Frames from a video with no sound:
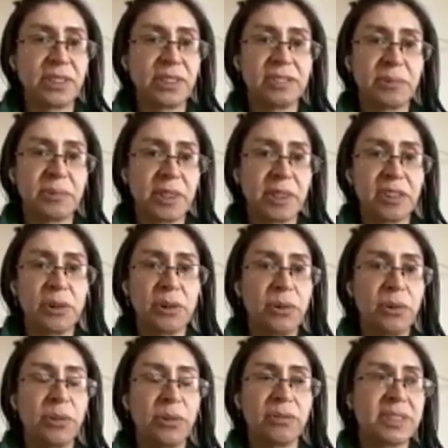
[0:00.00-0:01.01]
just
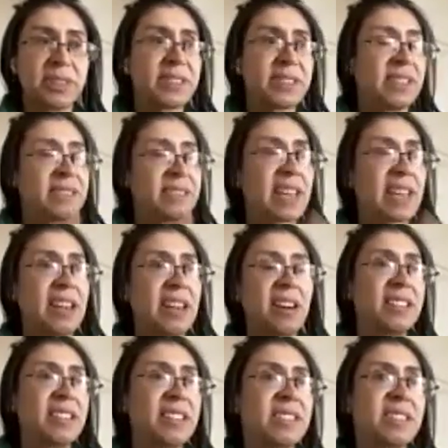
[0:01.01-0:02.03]
for one of the whole, what
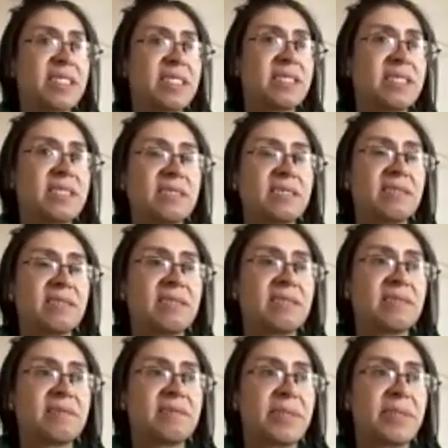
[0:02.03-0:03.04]
is it, chaos
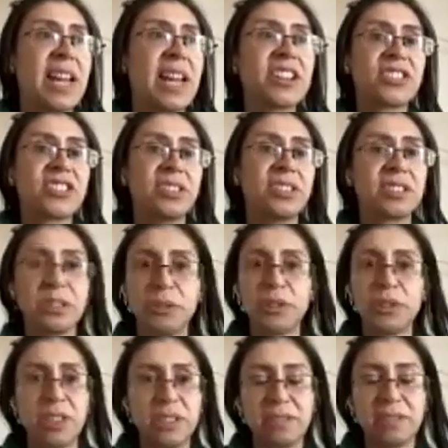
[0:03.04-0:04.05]

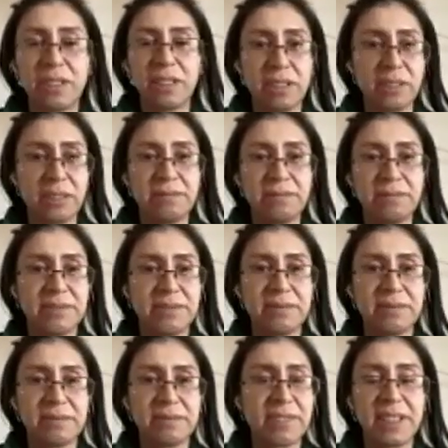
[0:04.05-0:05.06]
reaction
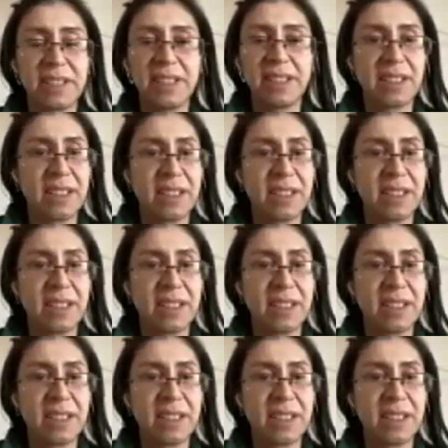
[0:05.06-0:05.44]
solution, you know.